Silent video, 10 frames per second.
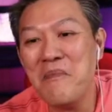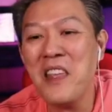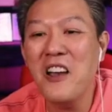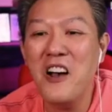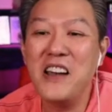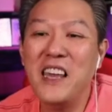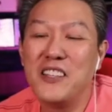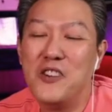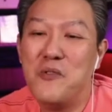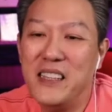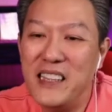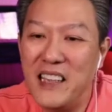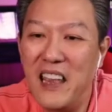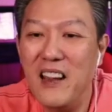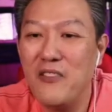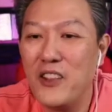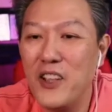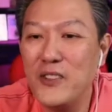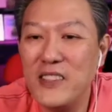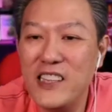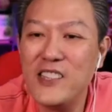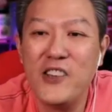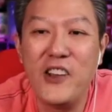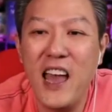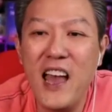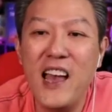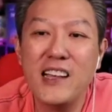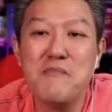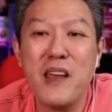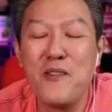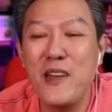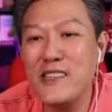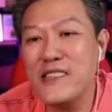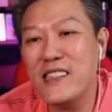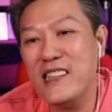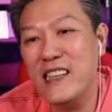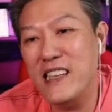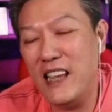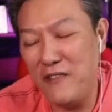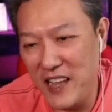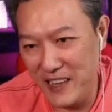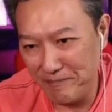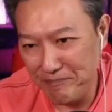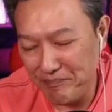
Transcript: Okay, so once again, for those who just joined us, my questions this evening